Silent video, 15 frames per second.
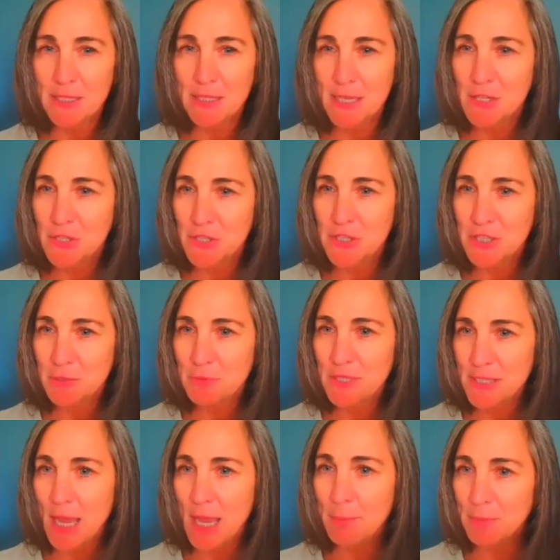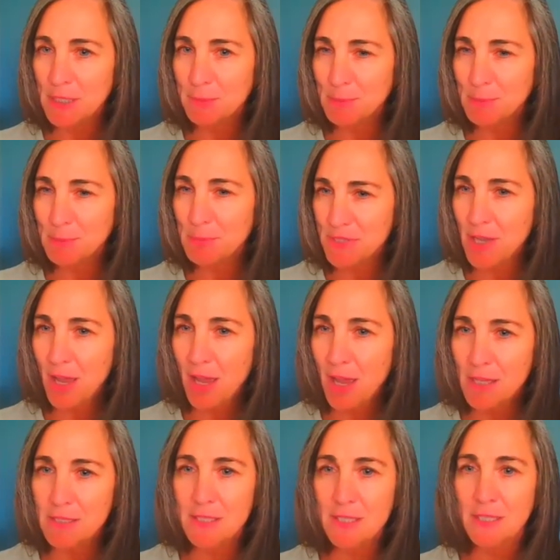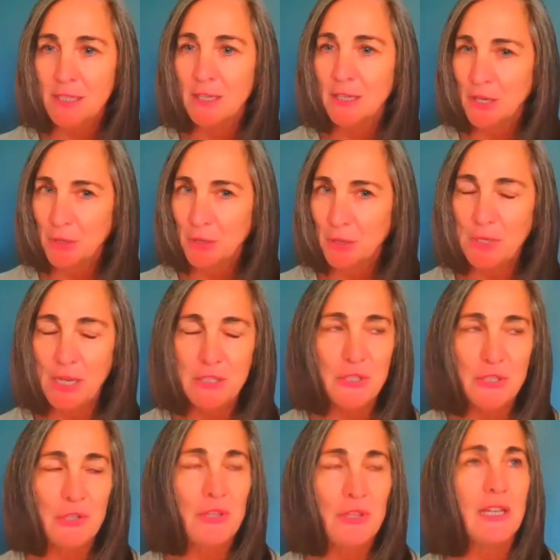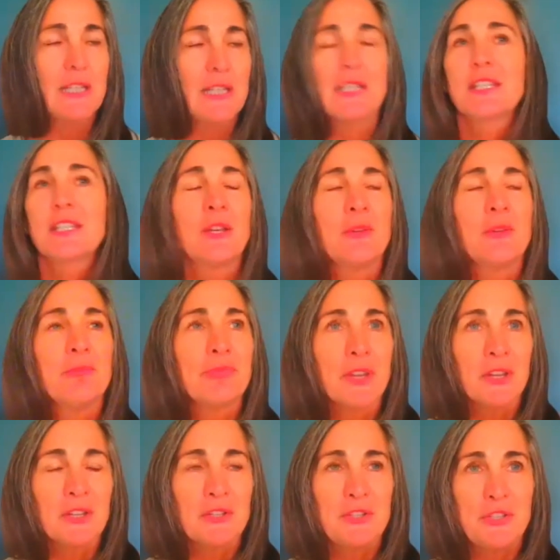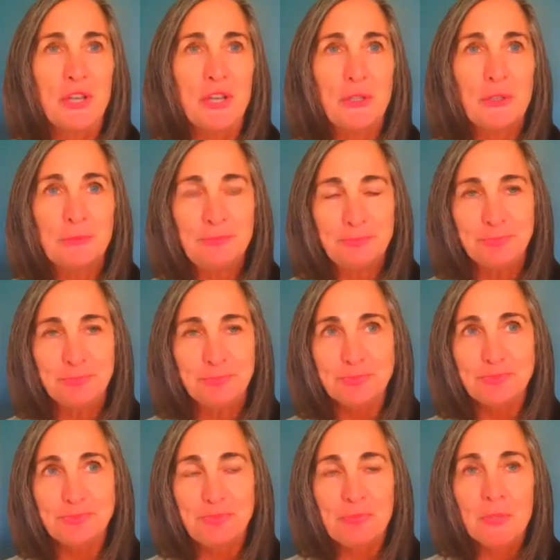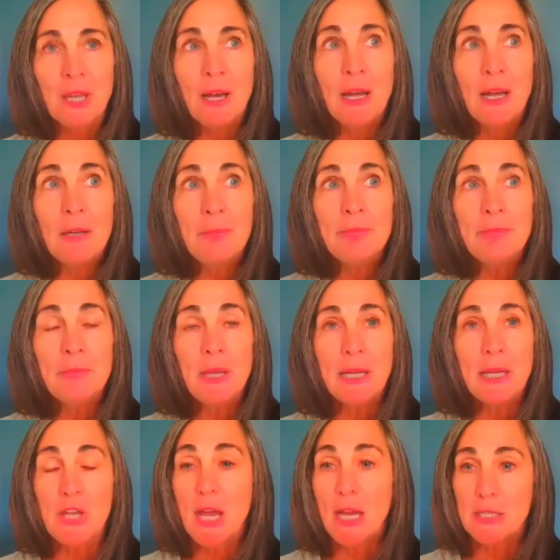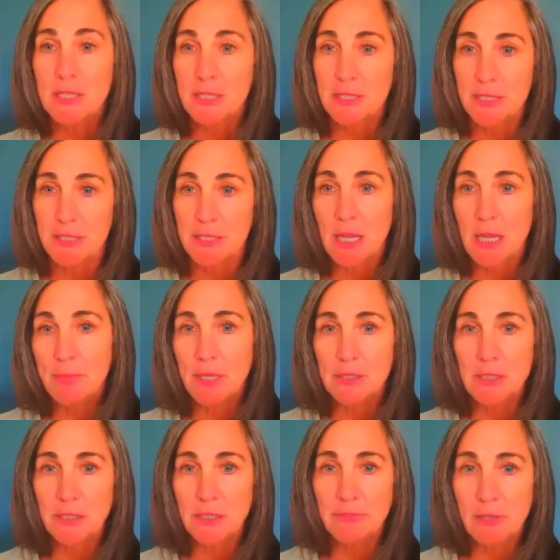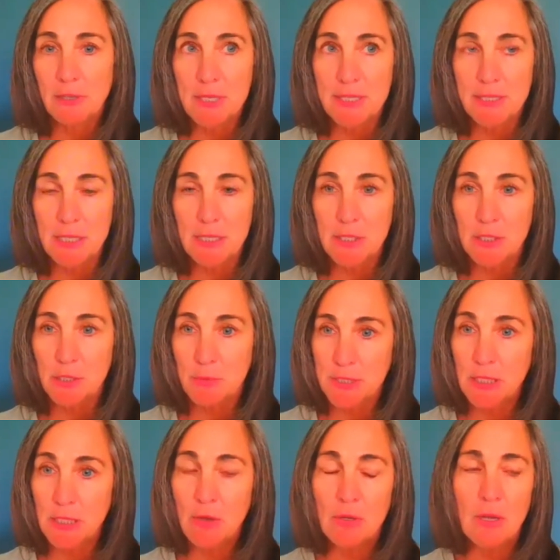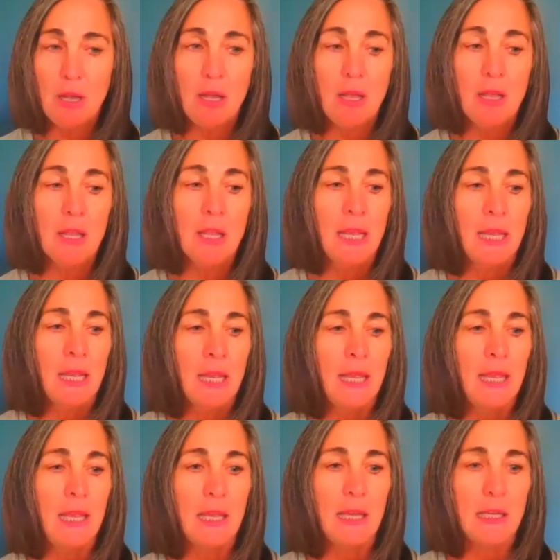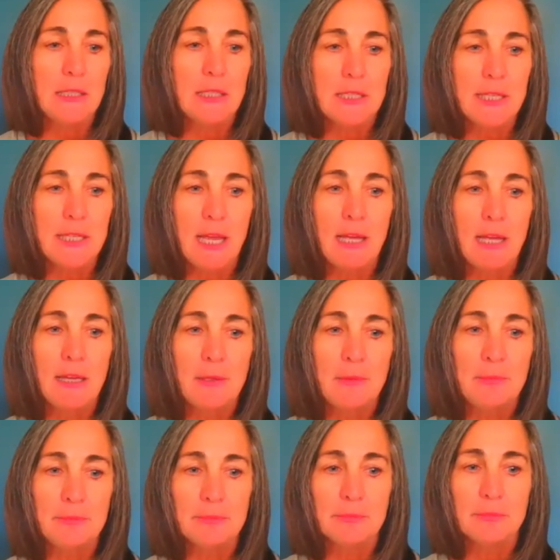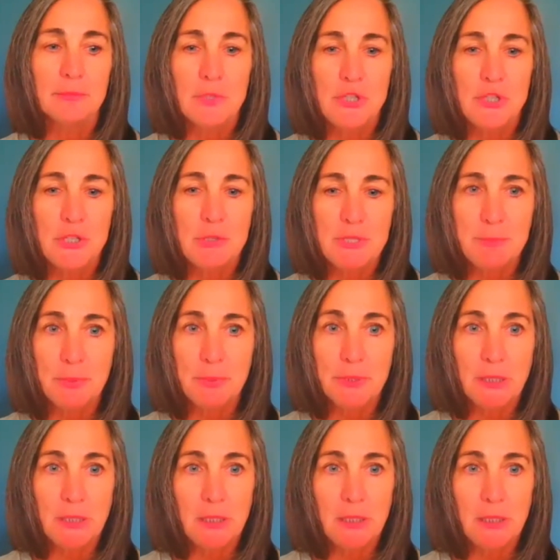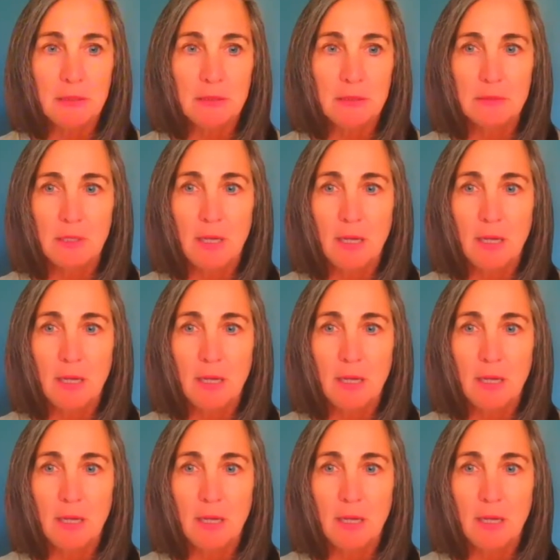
pay attention to what's happening in people's guts when I do this." So I talked to this compounding pharmacist who was local, and she was pretty